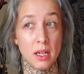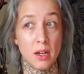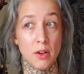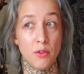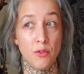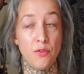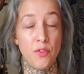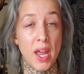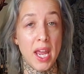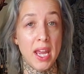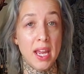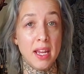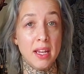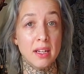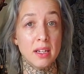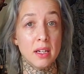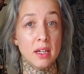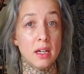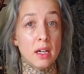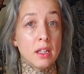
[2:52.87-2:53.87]

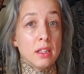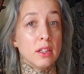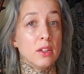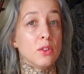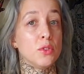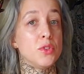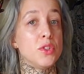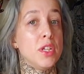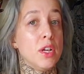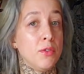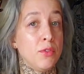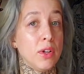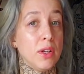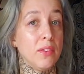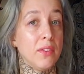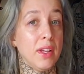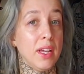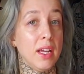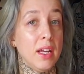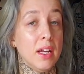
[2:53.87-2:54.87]
fade a little
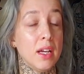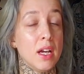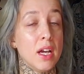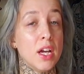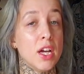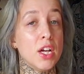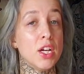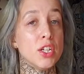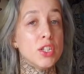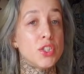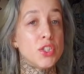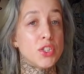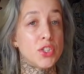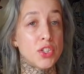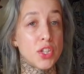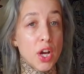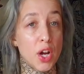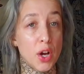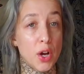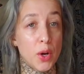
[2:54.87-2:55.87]
differently.
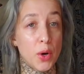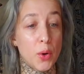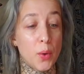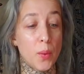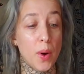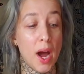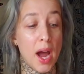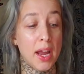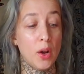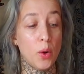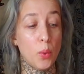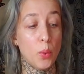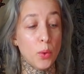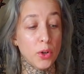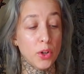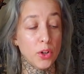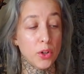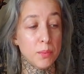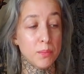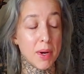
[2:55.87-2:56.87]
So I
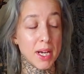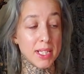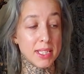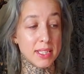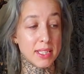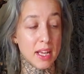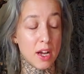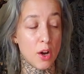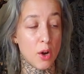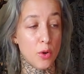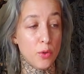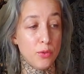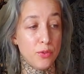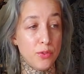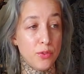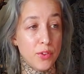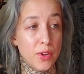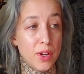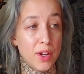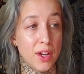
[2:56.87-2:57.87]
ordered
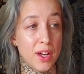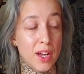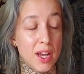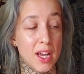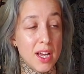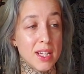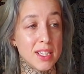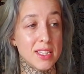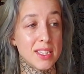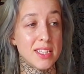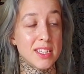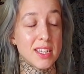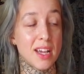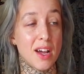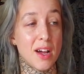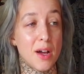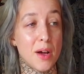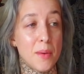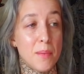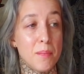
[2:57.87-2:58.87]
myself
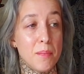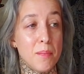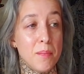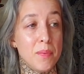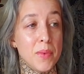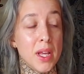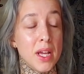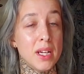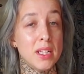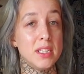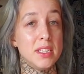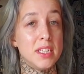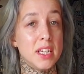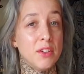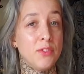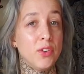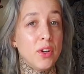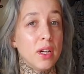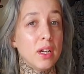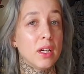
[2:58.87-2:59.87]
some
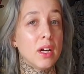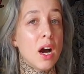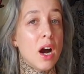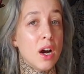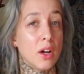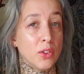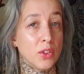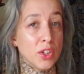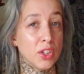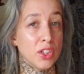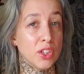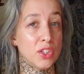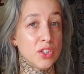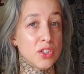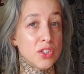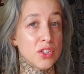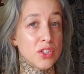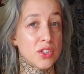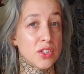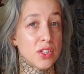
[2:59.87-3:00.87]
different
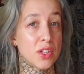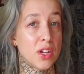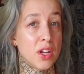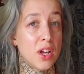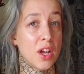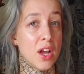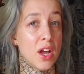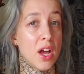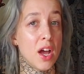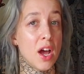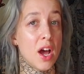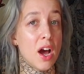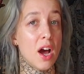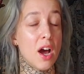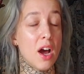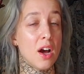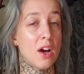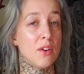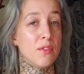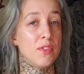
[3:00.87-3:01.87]
colors
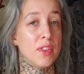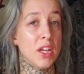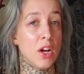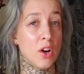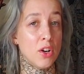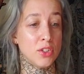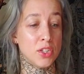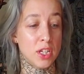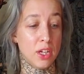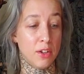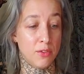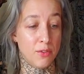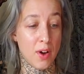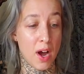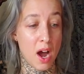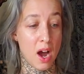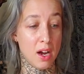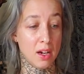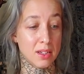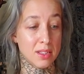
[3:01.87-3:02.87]
of the Artic
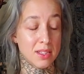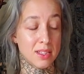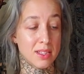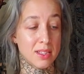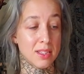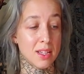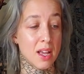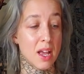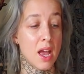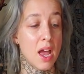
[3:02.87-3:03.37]
Fox.